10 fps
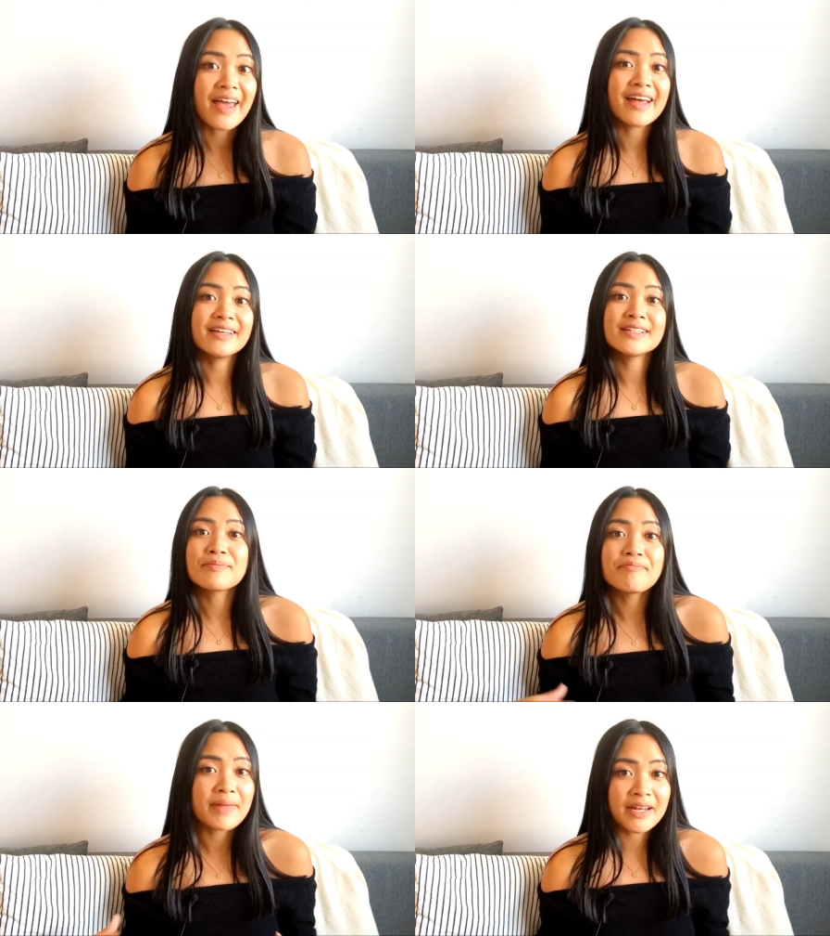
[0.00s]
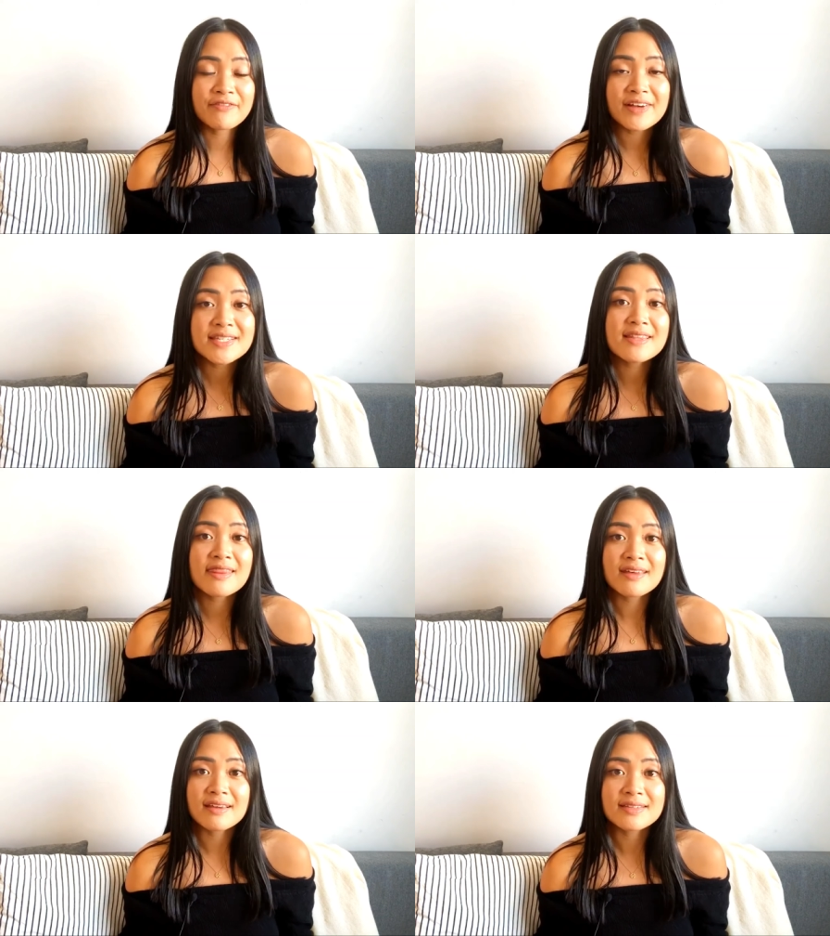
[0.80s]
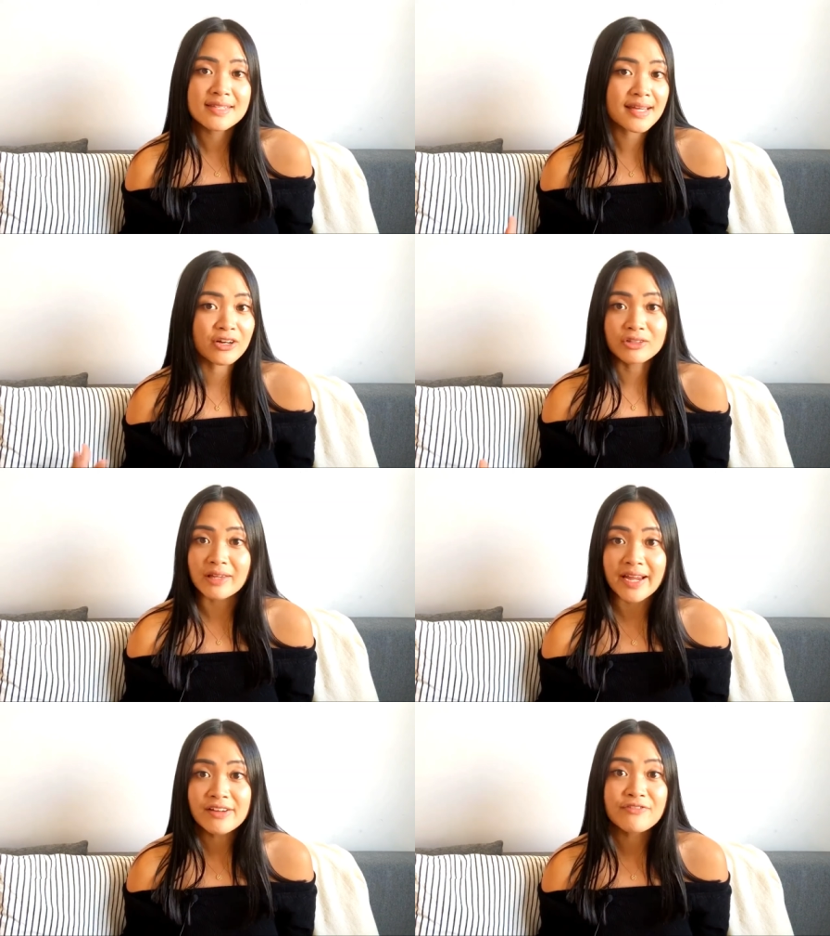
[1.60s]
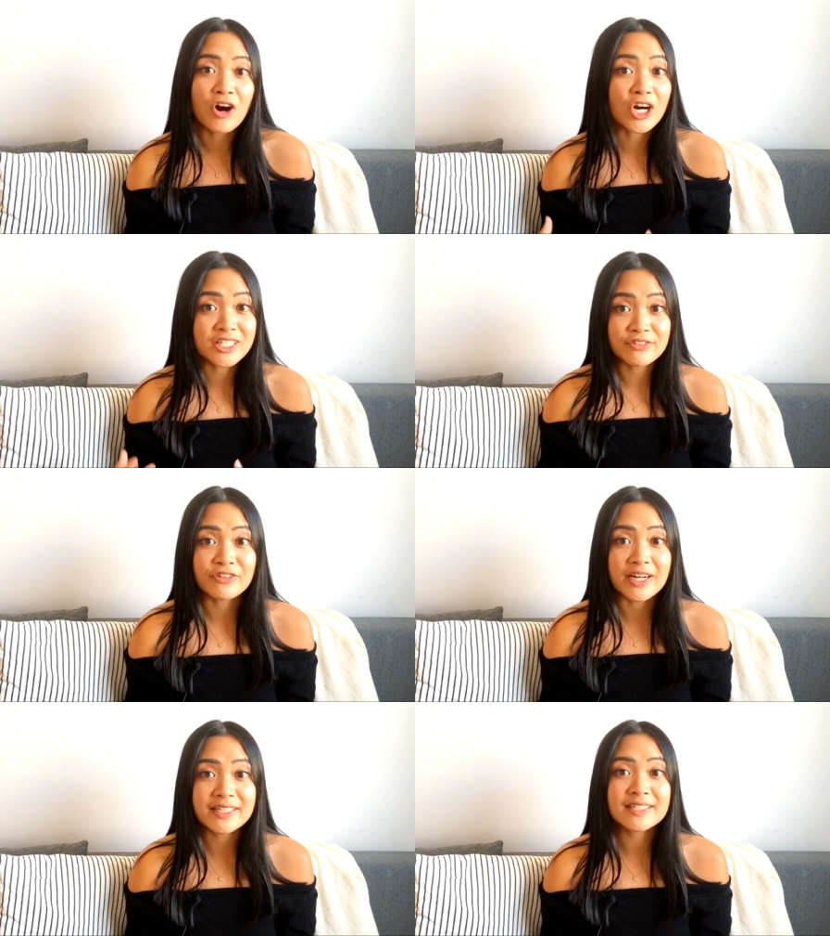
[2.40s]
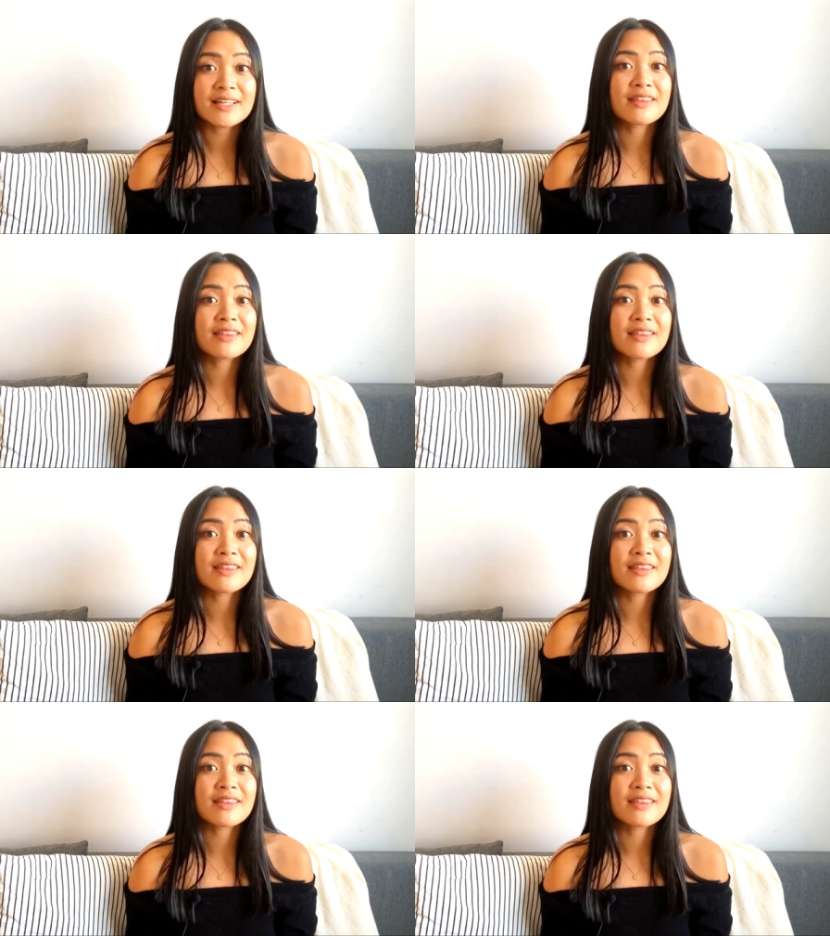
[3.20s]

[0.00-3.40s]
and manifest the things in our life are different.